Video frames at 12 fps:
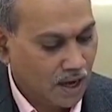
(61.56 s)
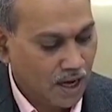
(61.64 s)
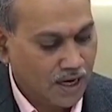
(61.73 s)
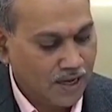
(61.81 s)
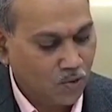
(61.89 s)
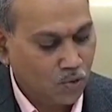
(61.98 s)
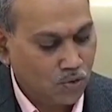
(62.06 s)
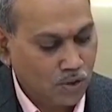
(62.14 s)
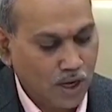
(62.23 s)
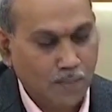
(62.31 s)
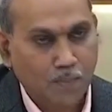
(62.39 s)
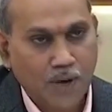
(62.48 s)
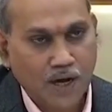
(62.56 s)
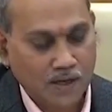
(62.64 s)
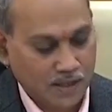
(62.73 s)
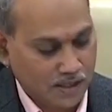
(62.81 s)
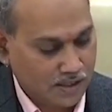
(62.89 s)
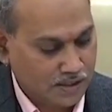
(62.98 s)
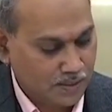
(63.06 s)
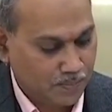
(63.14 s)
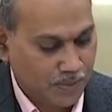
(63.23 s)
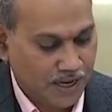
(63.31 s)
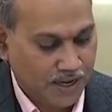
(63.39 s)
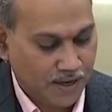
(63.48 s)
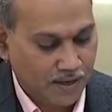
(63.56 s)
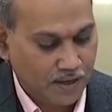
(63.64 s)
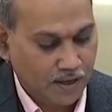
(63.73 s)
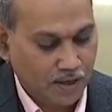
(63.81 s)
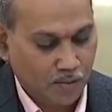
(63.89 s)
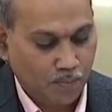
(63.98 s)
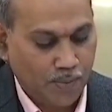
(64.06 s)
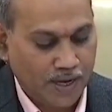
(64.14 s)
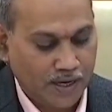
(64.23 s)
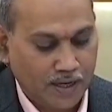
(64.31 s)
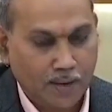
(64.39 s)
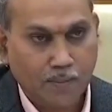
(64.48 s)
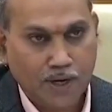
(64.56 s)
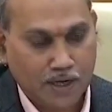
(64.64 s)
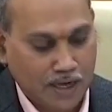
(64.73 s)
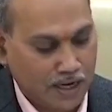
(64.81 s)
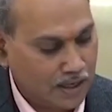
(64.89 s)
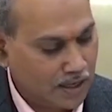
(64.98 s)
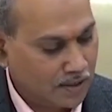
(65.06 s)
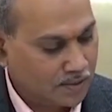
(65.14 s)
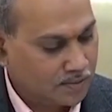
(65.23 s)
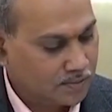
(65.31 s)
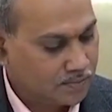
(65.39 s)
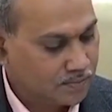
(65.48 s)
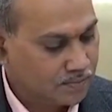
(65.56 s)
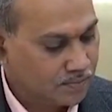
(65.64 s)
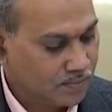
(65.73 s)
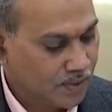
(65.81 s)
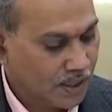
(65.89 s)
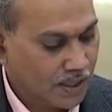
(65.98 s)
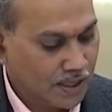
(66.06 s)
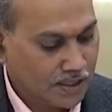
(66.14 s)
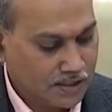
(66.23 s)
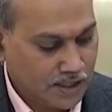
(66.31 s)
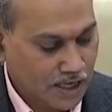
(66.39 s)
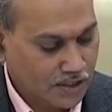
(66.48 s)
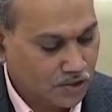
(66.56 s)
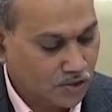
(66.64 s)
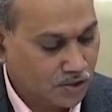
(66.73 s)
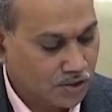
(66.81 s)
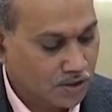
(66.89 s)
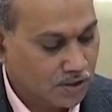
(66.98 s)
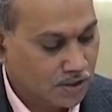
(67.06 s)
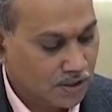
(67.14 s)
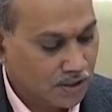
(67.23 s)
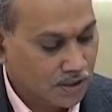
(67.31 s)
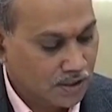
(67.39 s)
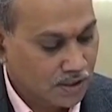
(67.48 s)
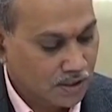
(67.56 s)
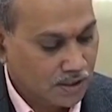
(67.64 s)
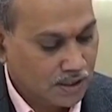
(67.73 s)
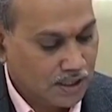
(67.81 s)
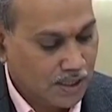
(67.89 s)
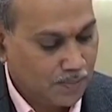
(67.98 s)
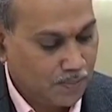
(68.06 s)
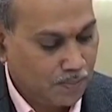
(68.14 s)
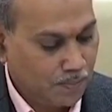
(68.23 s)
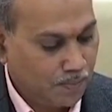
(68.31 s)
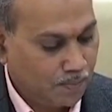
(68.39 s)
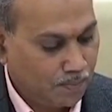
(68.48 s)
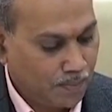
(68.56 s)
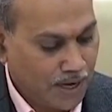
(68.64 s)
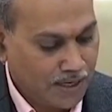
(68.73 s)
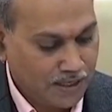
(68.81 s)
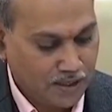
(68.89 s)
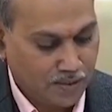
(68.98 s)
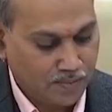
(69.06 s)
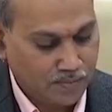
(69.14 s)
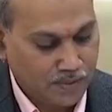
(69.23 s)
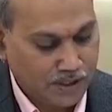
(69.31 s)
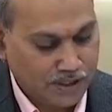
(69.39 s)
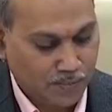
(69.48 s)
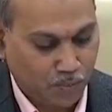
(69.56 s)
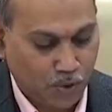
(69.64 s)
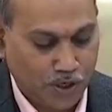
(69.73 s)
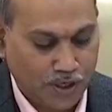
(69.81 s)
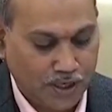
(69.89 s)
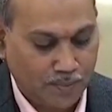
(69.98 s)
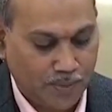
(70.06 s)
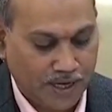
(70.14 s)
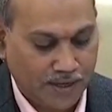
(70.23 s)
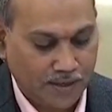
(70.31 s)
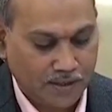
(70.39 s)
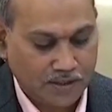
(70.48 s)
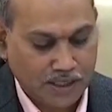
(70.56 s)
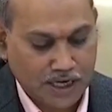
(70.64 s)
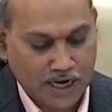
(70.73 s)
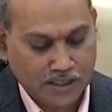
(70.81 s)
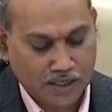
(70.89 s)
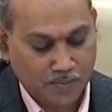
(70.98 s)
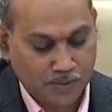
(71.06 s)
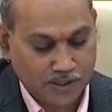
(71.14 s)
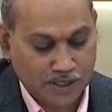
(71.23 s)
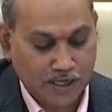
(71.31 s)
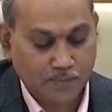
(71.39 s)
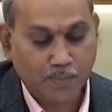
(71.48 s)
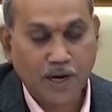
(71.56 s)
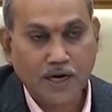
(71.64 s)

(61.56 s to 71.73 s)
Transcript: Alekhun Amba, it is a play by Kamal Ranga. In Sanskrit, Deep Manikyam, it is a poetry by Janardhan Prasad